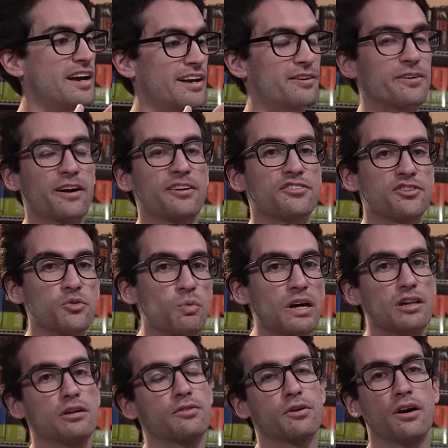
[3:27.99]
it'll cost you
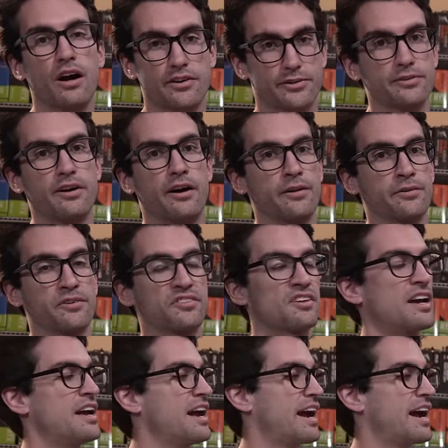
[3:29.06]
well over $100.